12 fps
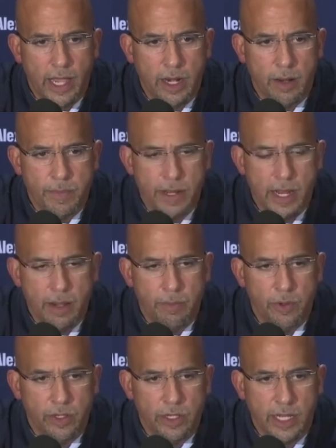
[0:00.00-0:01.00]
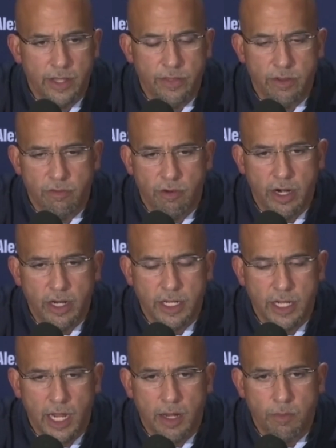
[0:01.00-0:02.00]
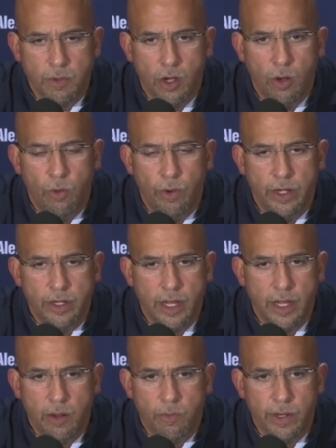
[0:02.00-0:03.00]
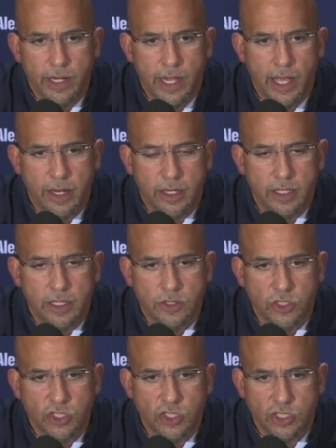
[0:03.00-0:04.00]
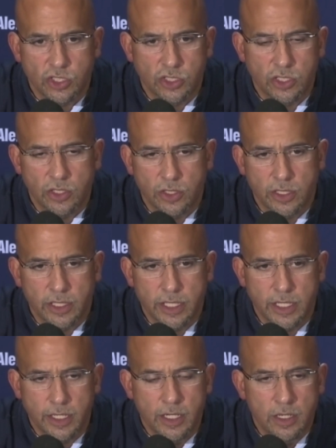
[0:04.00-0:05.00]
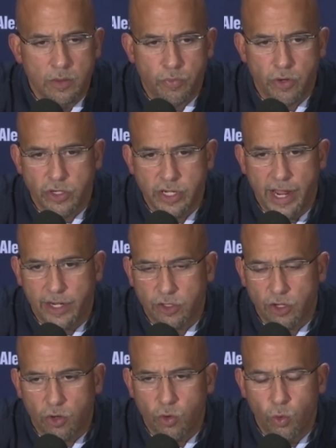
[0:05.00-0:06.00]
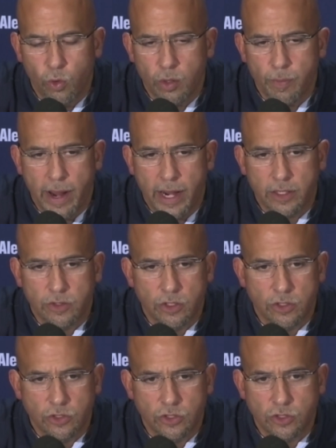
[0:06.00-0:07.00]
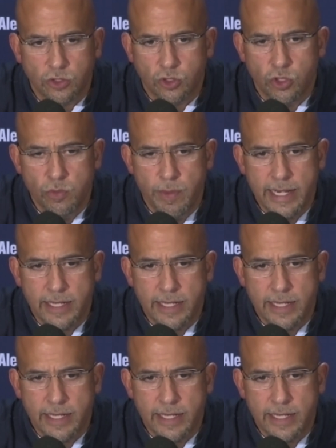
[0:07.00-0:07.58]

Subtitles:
know, we got to be able to get the running game going, and we got to consistently protect our quarterback. There's too many